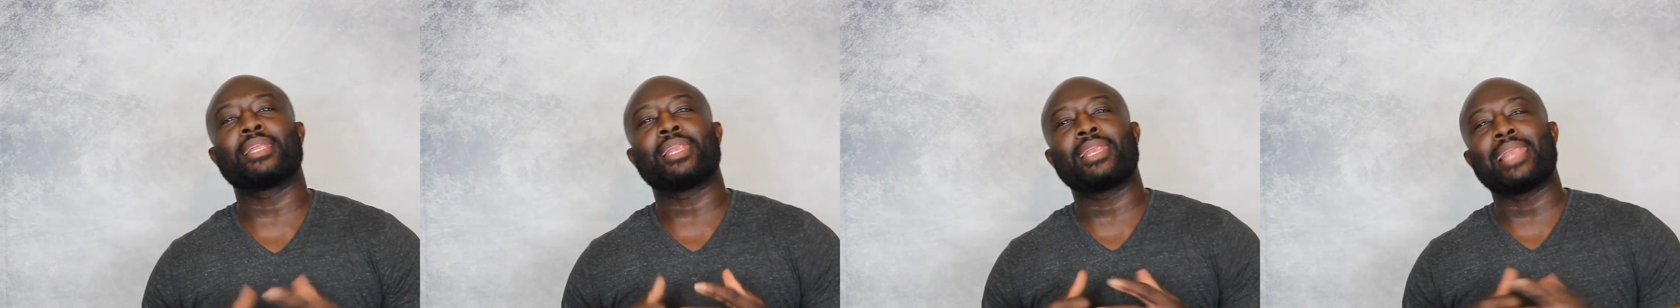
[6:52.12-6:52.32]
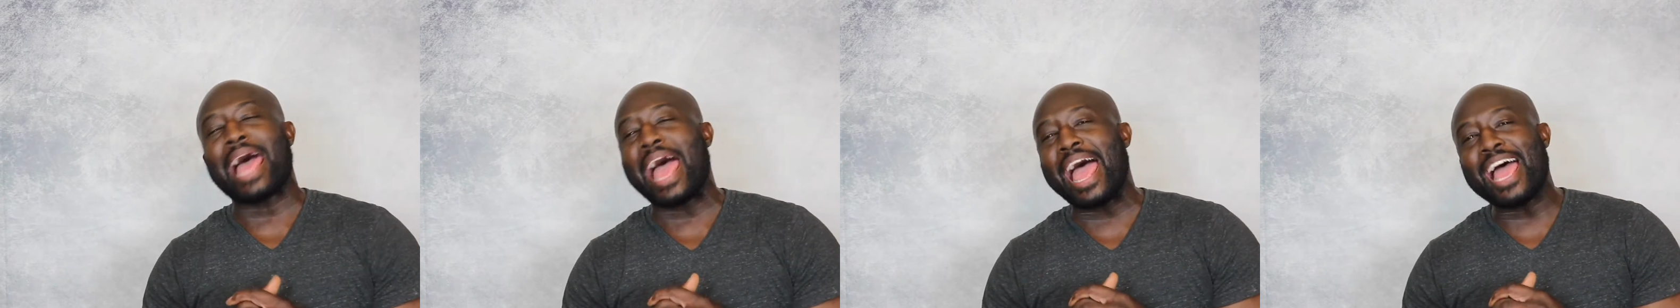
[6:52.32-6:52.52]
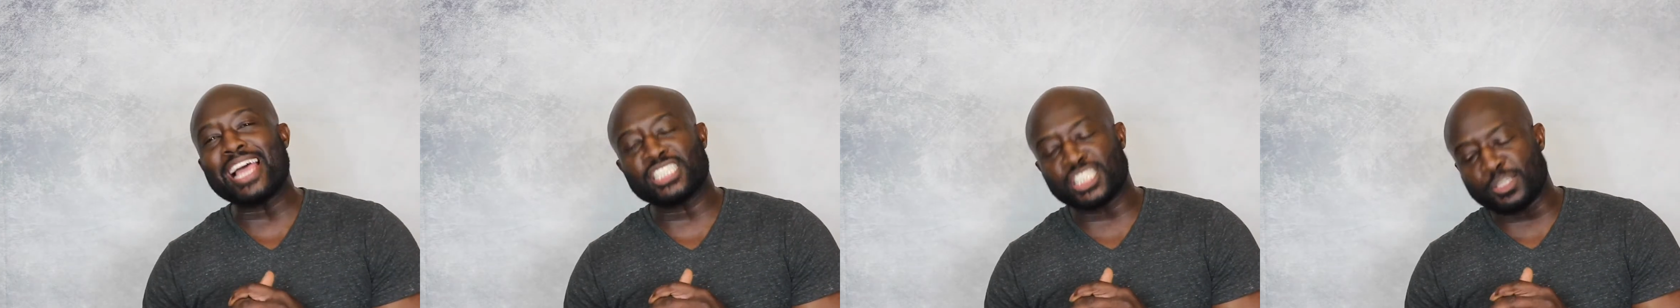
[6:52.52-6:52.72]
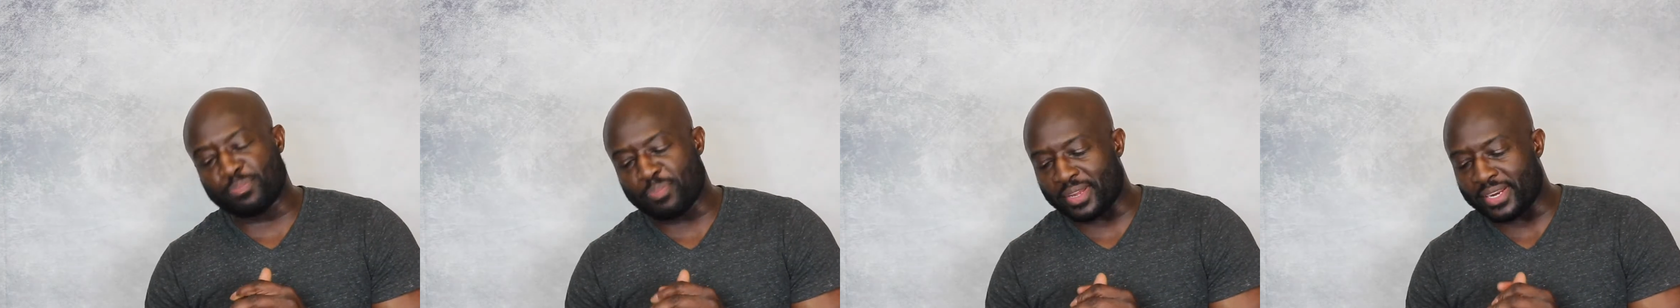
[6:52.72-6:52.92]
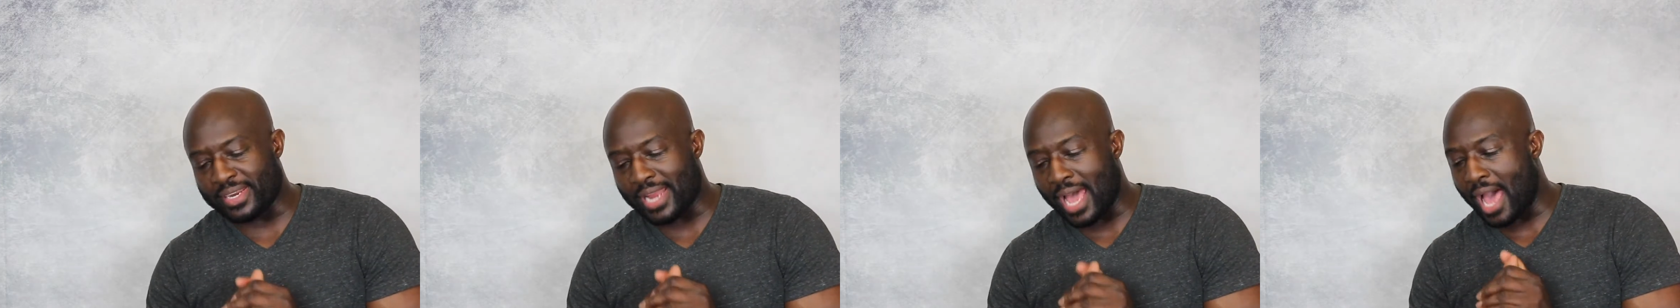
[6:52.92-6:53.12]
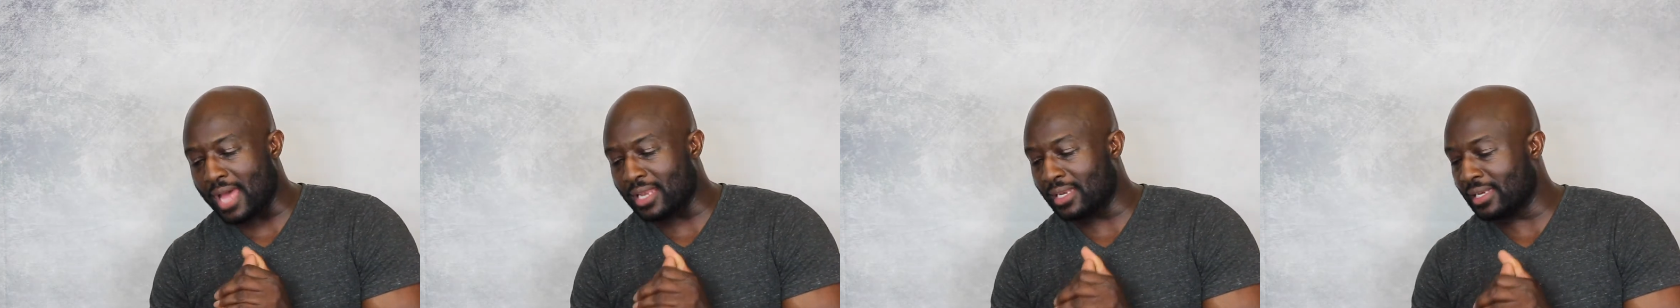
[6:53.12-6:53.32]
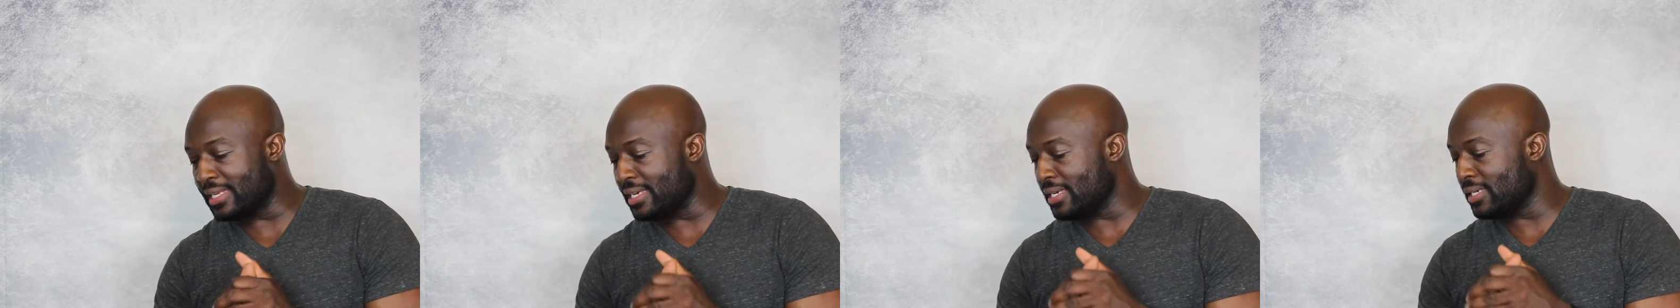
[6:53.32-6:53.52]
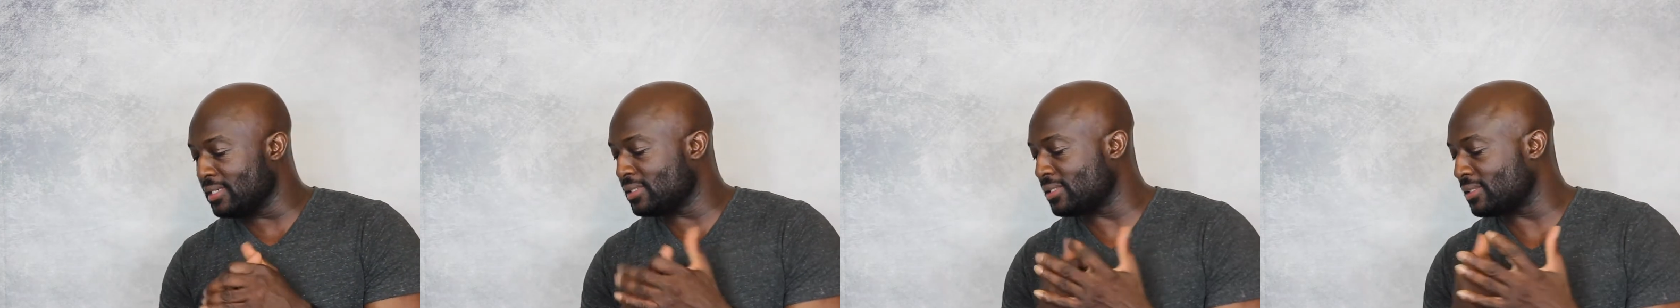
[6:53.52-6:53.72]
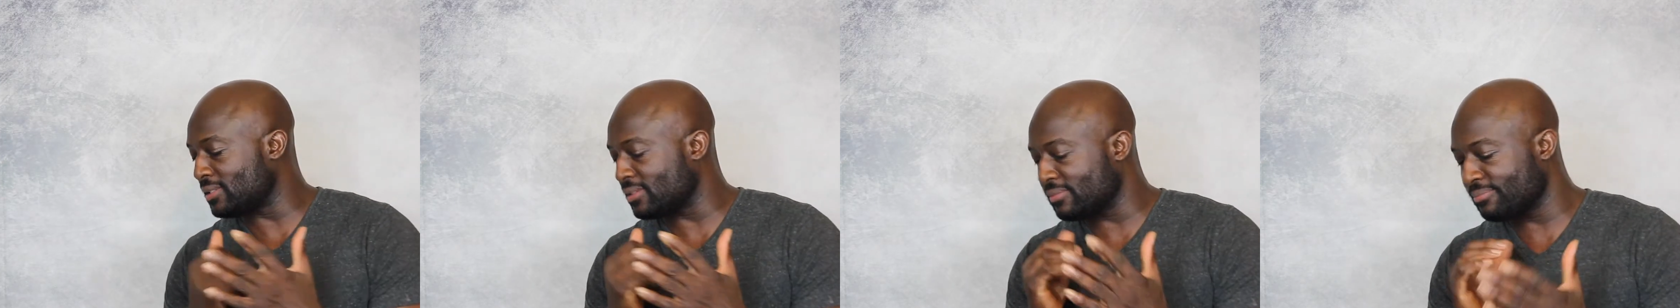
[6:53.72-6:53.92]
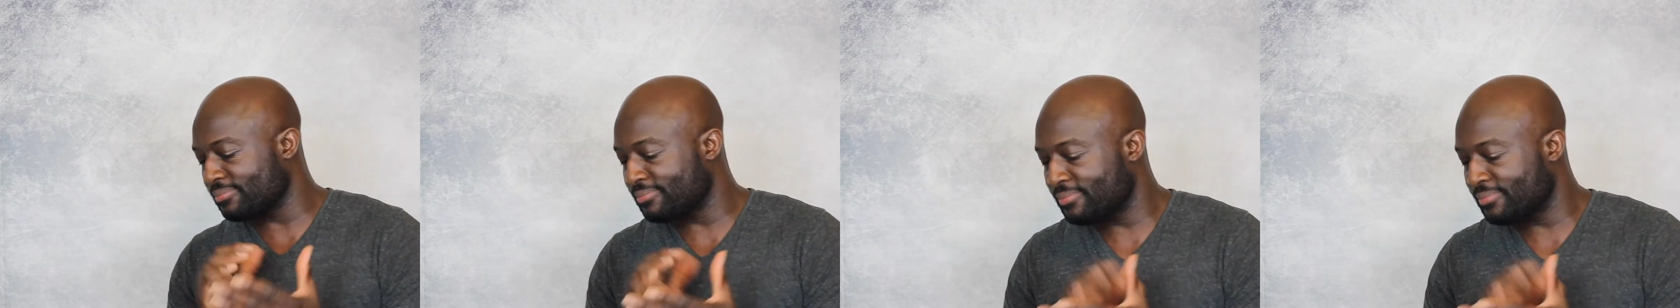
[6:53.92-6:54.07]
last but not least,